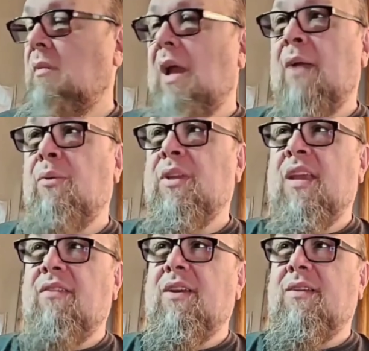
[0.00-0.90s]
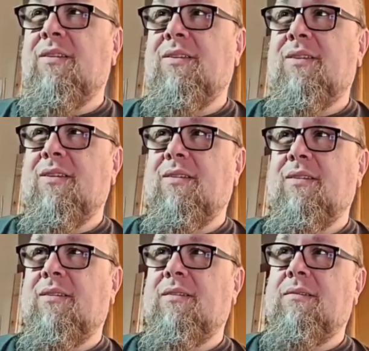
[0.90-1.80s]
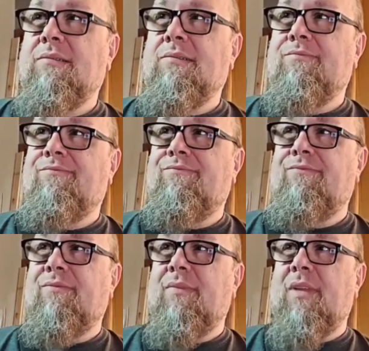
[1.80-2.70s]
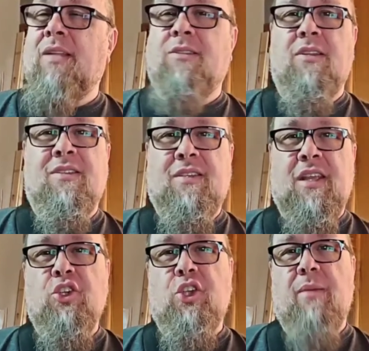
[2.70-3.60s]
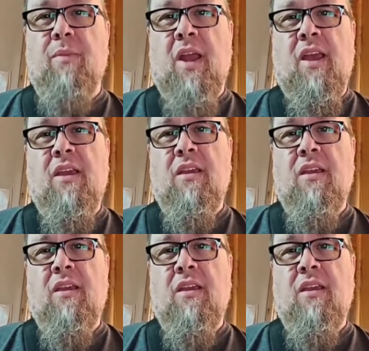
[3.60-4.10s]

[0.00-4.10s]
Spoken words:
would give it, it's a C-shaped neck.